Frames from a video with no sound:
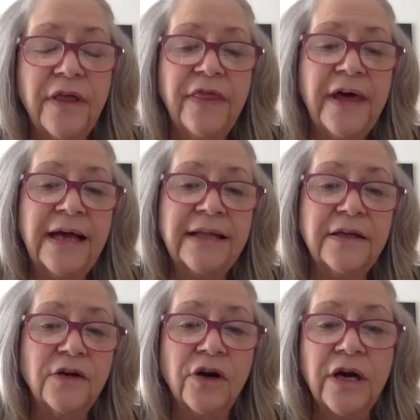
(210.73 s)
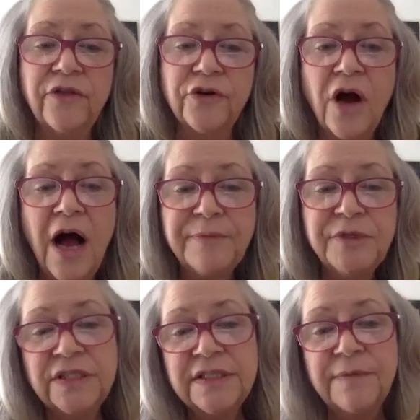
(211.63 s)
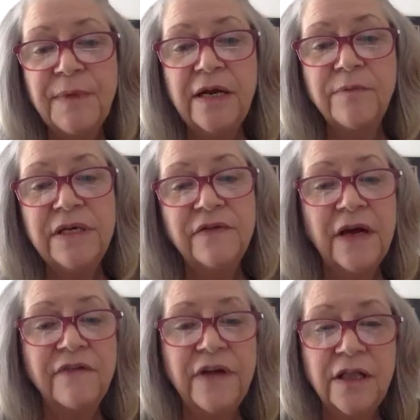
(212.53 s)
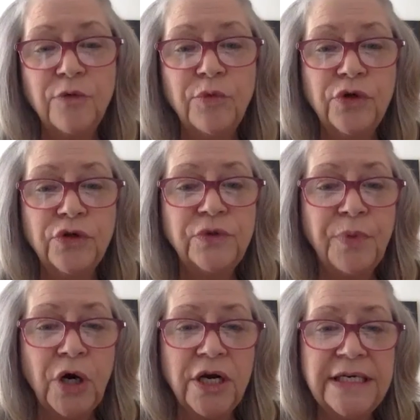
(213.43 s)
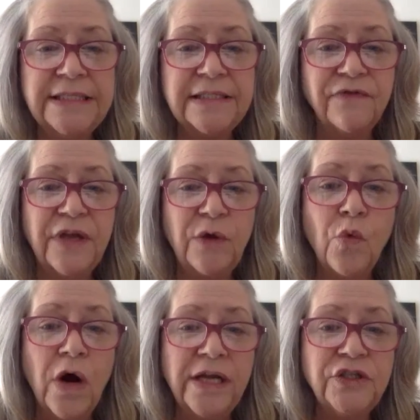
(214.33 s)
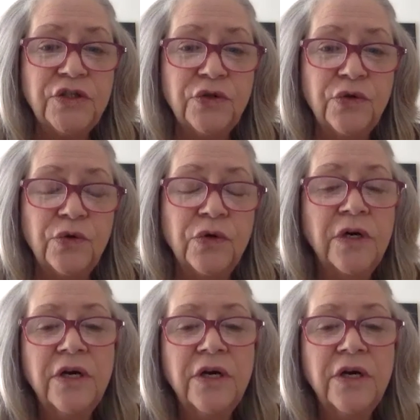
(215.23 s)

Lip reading: that there are other options that might be available to parties if they want to